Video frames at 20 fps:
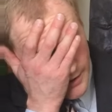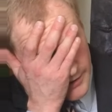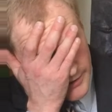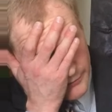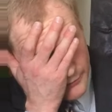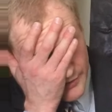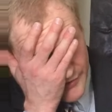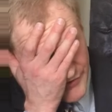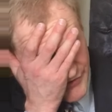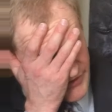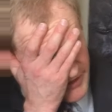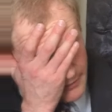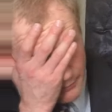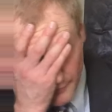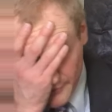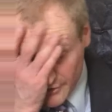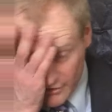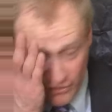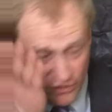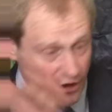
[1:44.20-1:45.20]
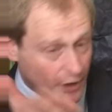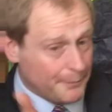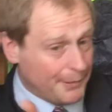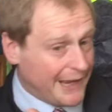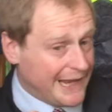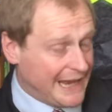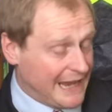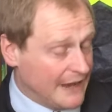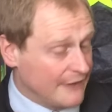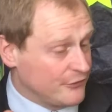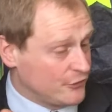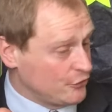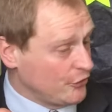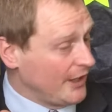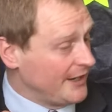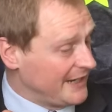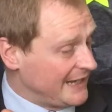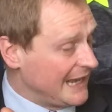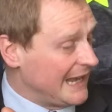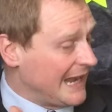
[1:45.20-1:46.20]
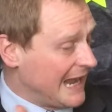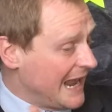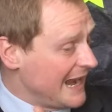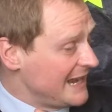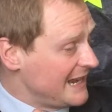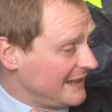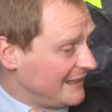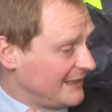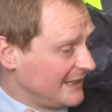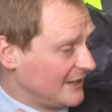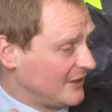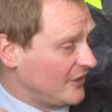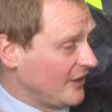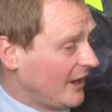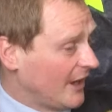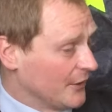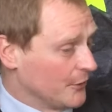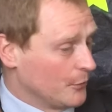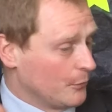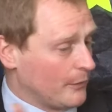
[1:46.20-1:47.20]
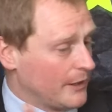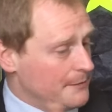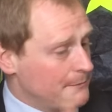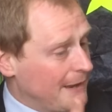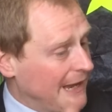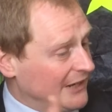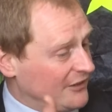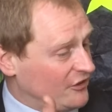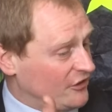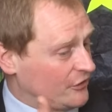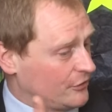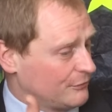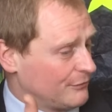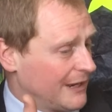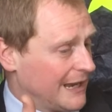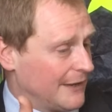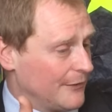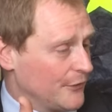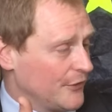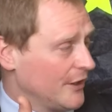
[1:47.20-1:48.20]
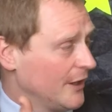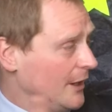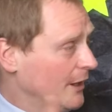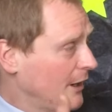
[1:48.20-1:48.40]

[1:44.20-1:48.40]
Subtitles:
You can see what a job I have trying to get anything done when Madge is around.